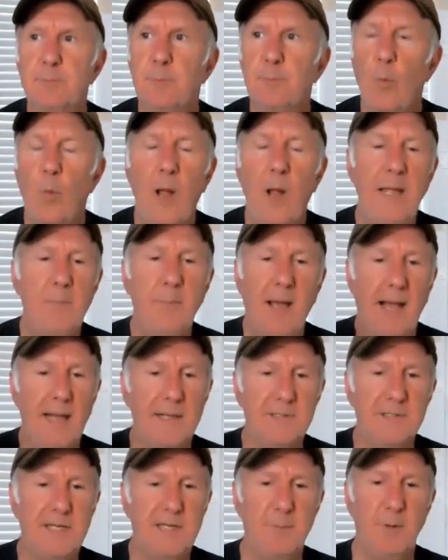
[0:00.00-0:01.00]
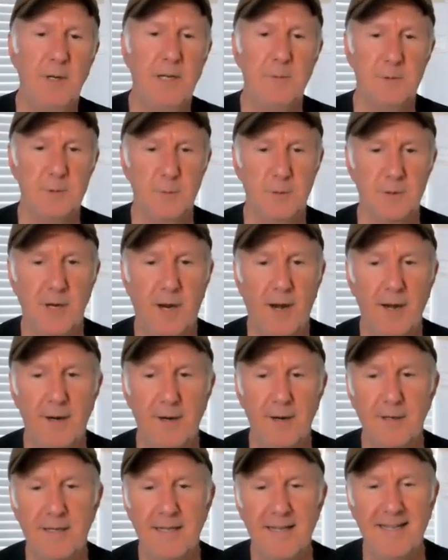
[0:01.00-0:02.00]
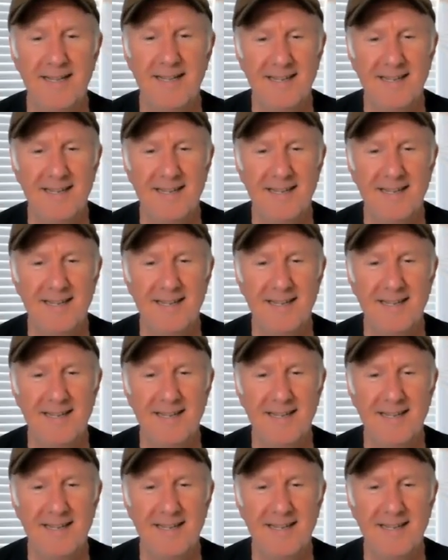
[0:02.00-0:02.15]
way past when he was retired.